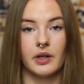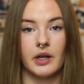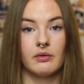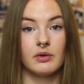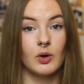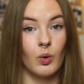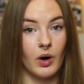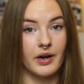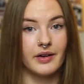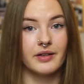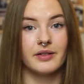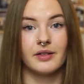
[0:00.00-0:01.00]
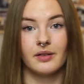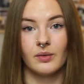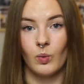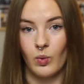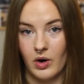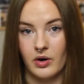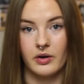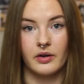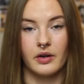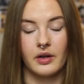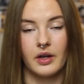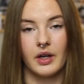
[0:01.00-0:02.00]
It requires work.